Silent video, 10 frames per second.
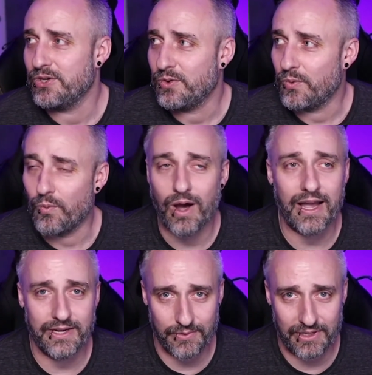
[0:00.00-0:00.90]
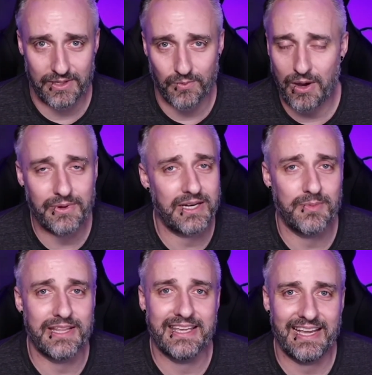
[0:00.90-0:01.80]
why would
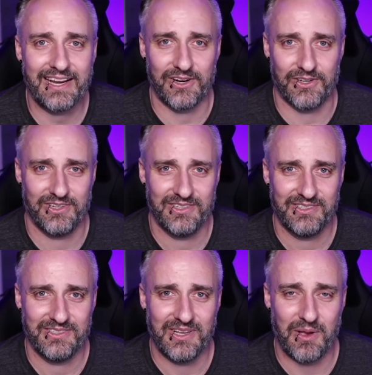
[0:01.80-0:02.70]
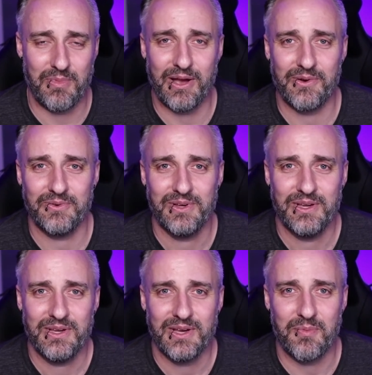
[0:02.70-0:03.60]
anybody care about
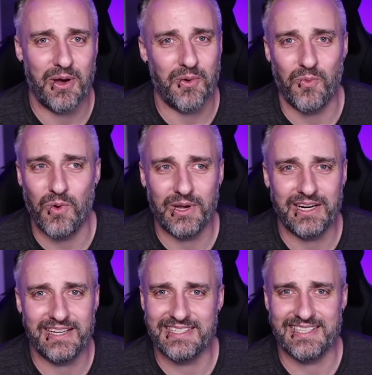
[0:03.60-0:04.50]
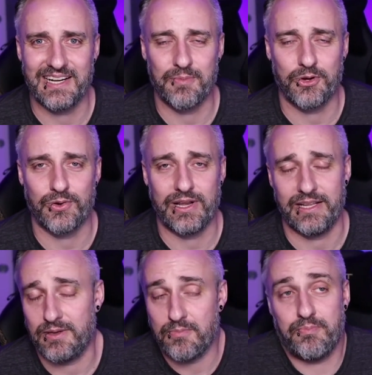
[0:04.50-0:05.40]
what it is that I'm
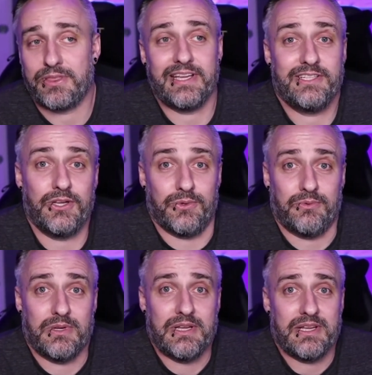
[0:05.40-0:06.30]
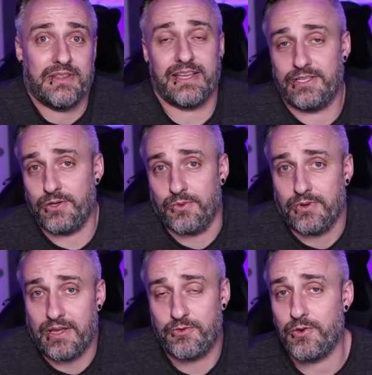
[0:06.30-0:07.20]
creating? But they do. They do.
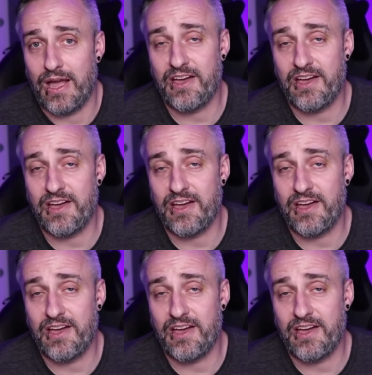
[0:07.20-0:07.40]
If you have